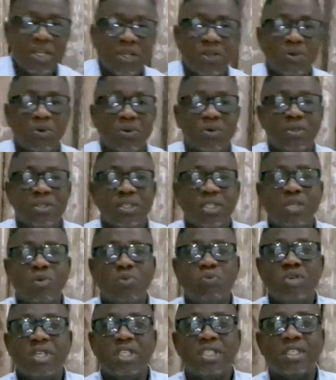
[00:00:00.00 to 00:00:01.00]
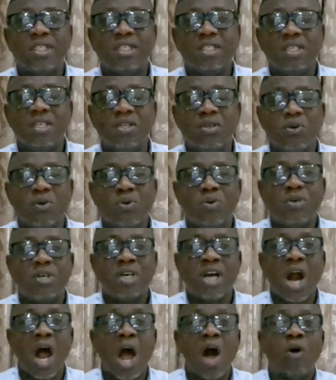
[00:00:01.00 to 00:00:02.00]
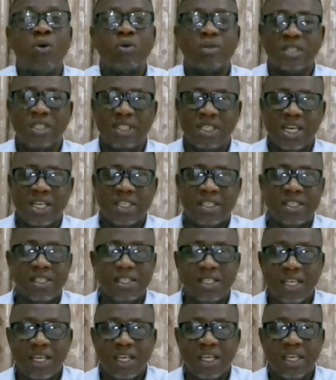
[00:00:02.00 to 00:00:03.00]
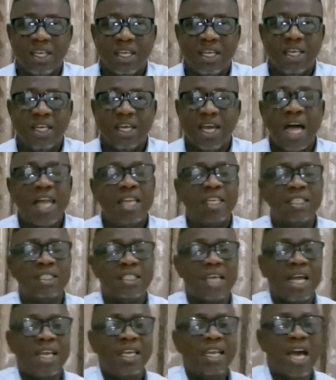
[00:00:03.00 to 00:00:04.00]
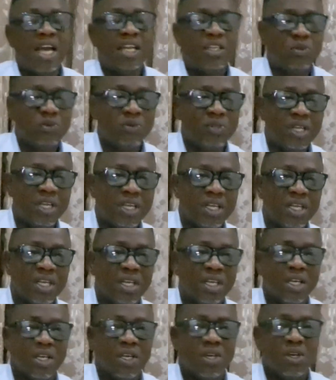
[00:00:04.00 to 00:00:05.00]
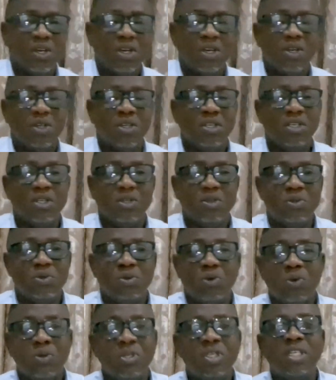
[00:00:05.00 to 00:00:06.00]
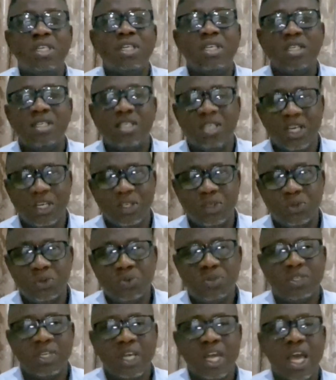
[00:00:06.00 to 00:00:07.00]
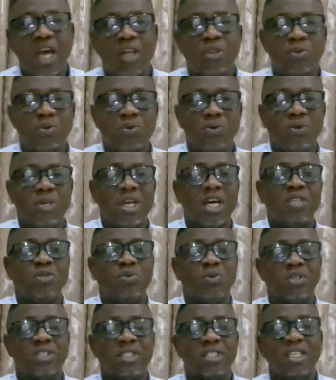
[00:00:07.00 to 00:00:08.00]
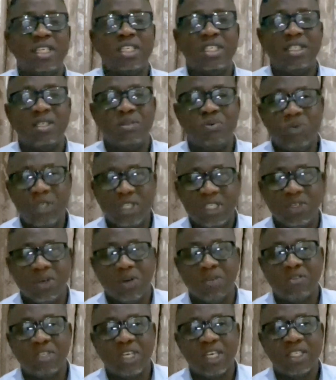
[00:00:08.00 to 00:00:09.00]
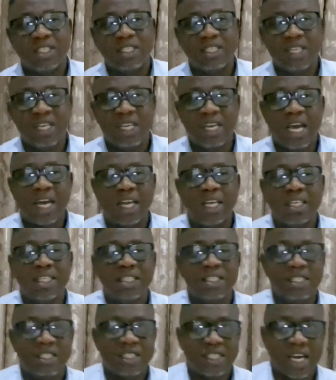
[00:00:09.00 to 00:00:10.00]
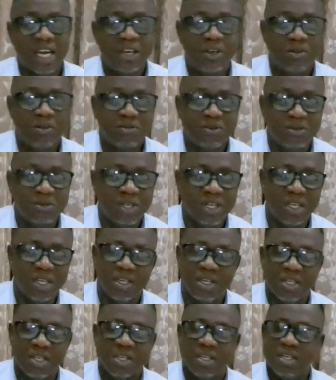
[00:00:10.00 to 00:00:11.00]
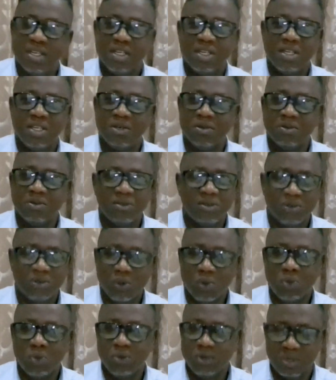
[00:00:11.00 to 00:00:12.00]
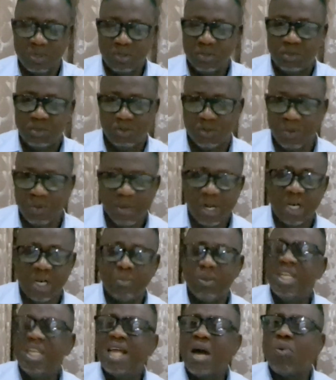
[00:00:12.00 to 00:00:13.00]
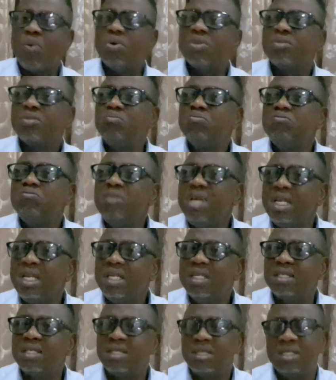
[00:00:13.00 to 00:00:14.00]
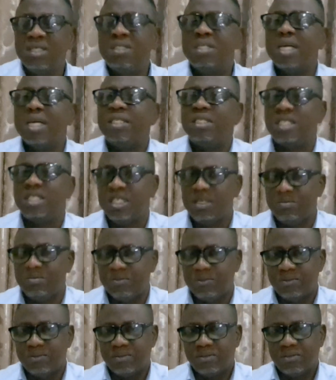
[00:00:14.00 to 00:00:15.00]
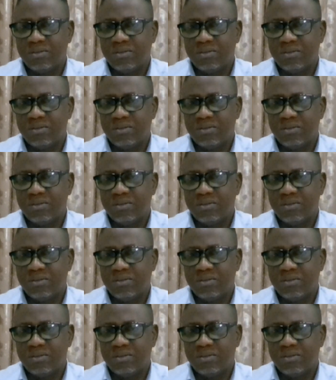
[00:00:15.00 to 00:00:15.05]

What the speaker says: The witch, rowed yesterday and the child died today. You don't need a soothsayer to know that it was the witch of yesterday that killed the child of today. So summary. But that was military regime.